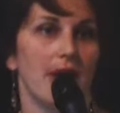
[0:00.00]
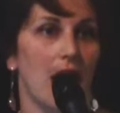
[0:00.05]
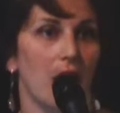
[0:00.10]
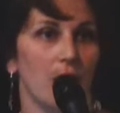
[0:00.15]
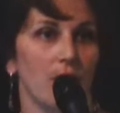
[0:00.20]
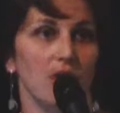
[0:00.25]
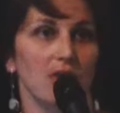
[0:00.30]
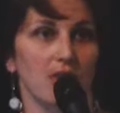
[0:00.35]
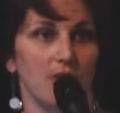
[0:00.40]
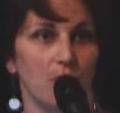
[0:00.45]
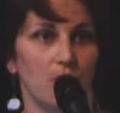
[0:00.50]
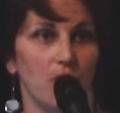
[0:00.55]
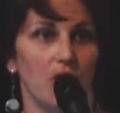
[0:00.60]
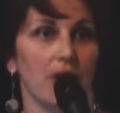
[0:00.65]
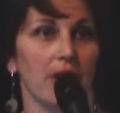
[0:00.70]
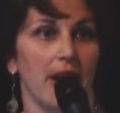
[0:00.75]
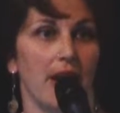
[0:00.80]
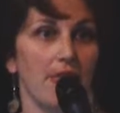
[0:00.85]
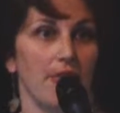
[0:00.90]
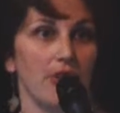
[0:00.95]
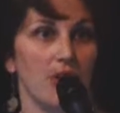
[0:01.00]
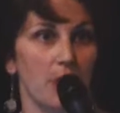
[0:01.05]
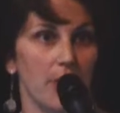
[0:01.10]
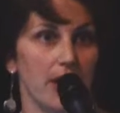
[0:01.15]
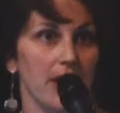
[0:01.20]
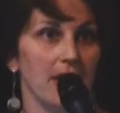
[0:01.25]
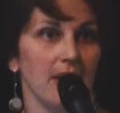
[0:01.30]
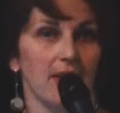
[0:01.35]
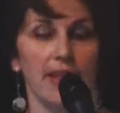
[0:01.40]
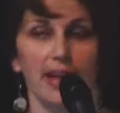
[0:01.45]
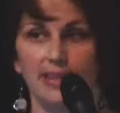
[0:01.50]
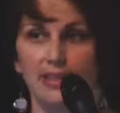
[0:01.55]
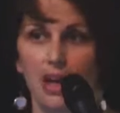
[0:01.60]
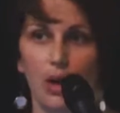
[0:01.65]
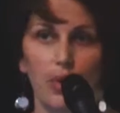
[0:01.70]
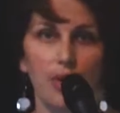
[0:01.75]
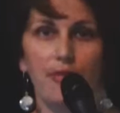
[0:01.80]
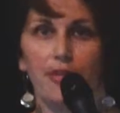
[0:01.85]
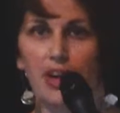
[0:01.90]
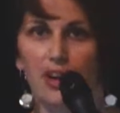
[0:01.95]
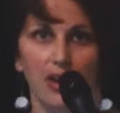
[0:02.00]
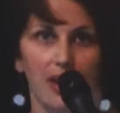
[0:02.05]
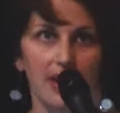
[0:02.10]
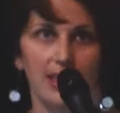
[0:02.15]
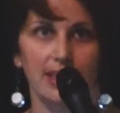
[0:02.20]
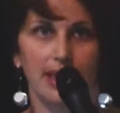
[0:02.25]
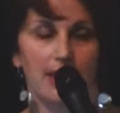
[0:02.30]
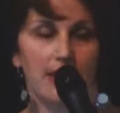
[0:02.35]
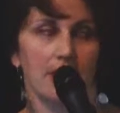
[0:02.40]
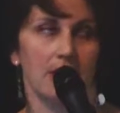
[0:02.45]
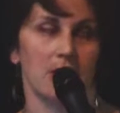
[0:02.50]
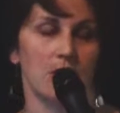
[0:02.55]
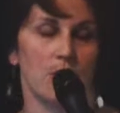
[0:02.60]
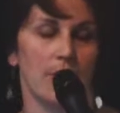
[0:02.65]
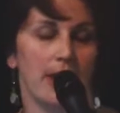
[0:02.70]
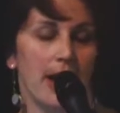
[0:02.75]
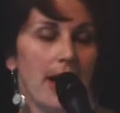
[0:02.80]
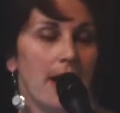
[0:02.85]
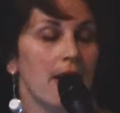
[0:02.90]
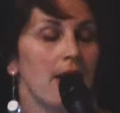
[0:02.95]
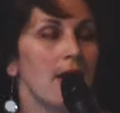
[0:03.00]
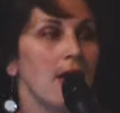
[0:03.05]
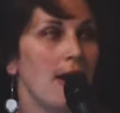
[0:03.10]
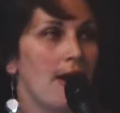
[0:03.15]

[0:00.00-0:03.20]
hours of work every week, and that's how we figure out attendance and whatnot.